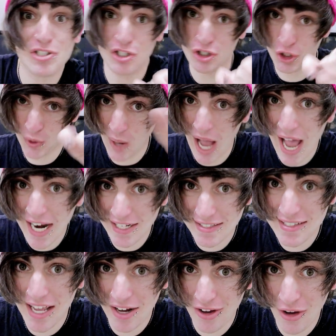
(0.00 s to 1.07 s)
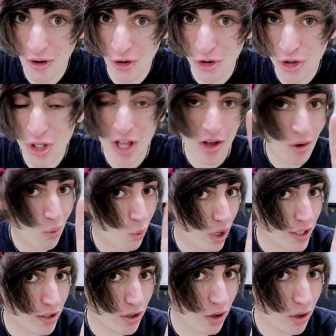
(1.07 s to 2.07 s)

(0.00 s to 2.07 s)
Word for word: to try to set a goal. One